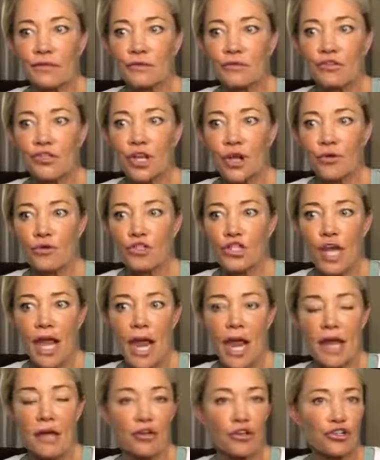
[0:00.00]
Joe
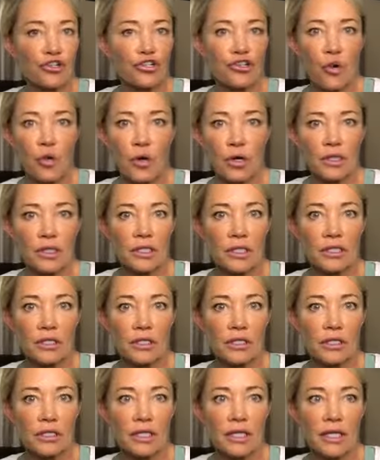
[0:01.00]
Chang or short
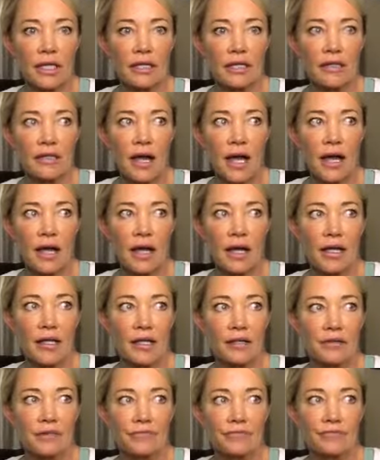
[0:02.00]
little
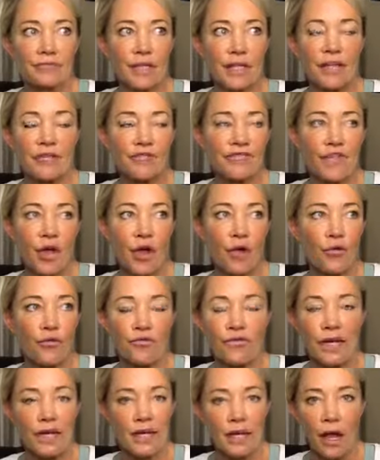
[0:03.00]
info
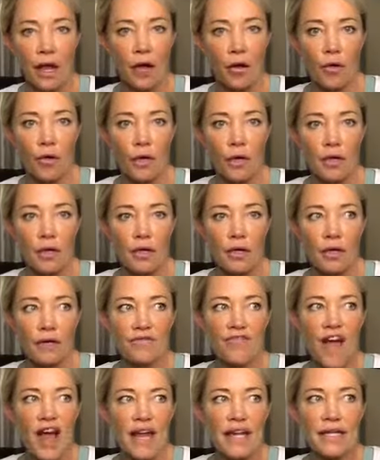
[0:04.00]
video.
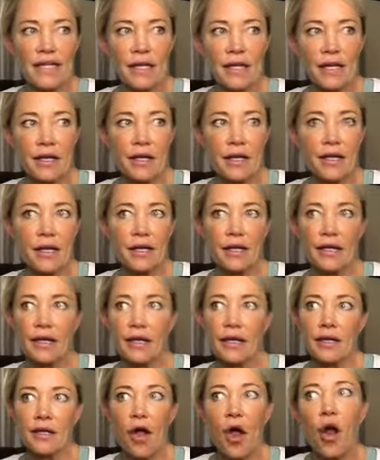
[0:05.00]
Find
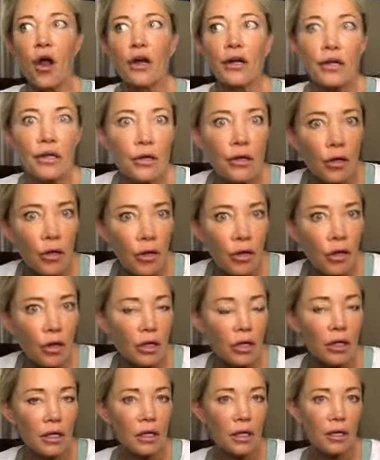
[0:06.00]
an
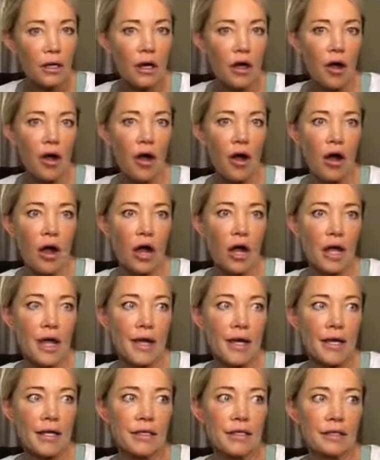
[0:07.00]
article
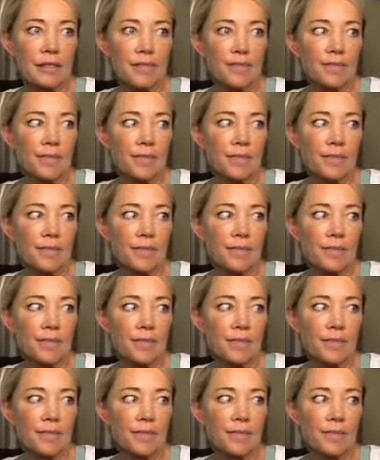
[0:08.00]
on